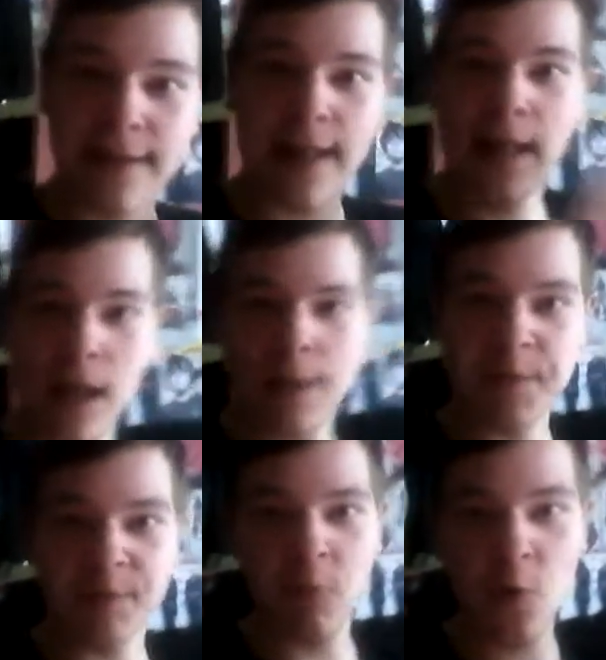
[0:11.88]
I'm
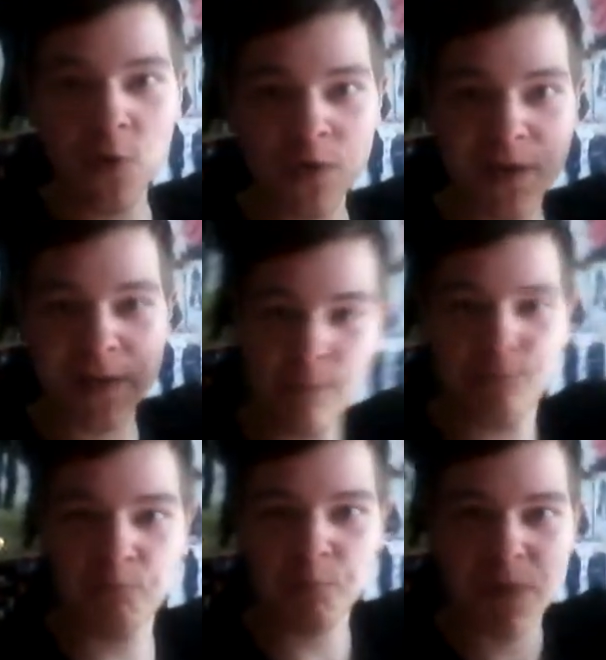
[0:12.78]
smiling.
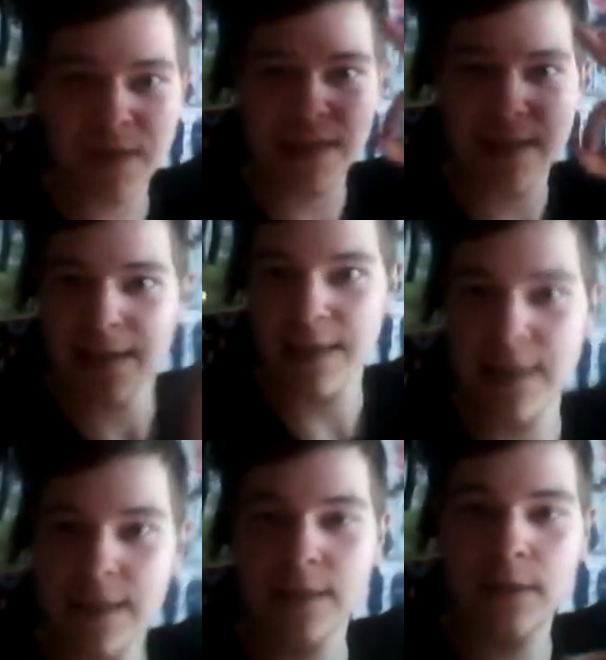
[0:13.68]

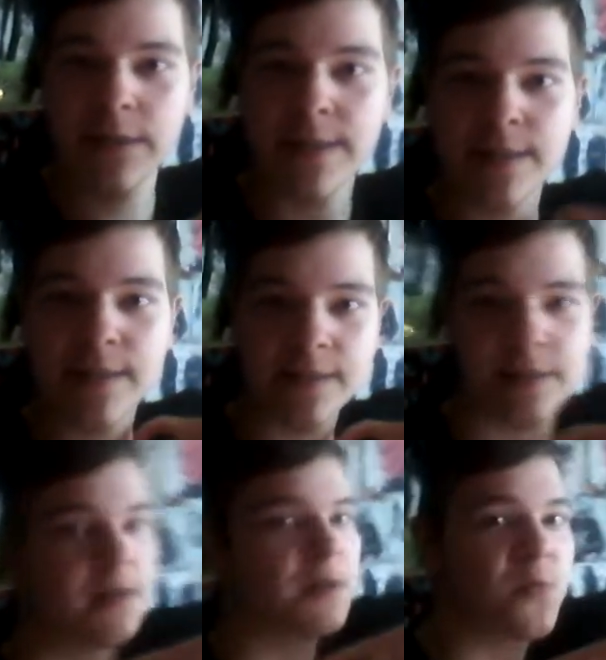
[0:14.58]
It's like,
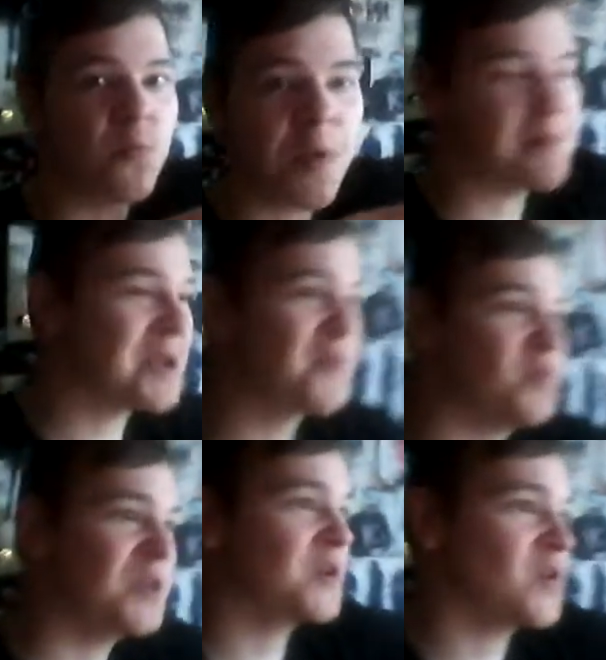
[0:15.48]
I make
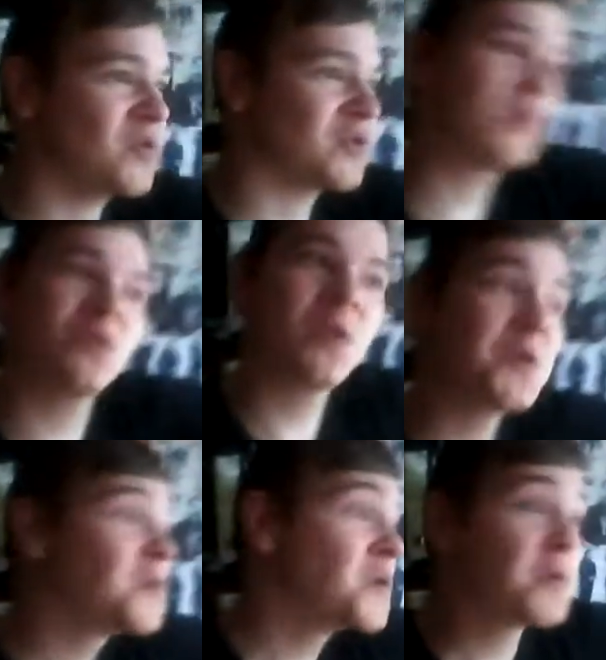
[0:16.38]
videos
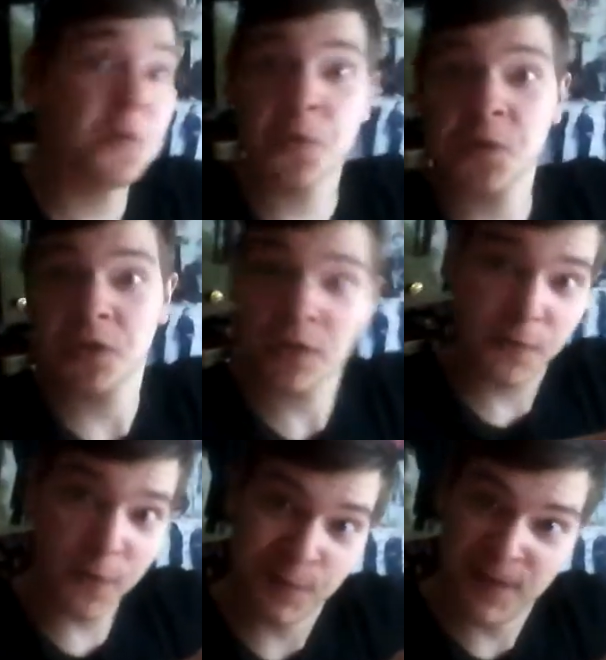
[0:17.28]
just
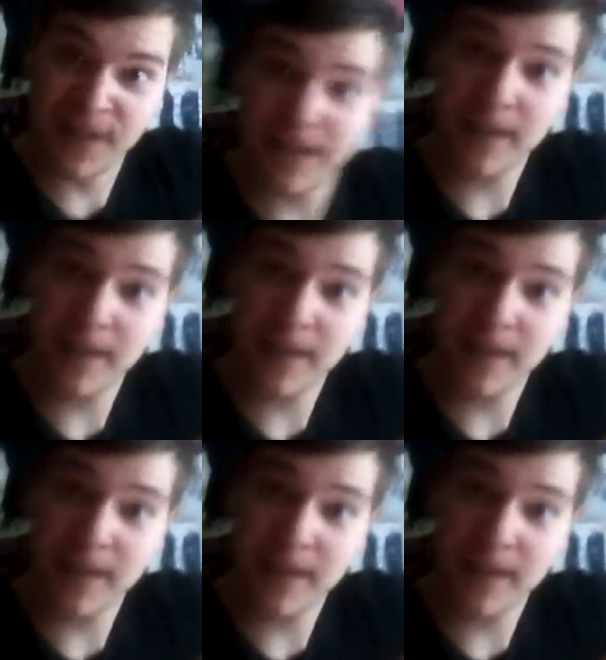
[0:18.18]
for fun.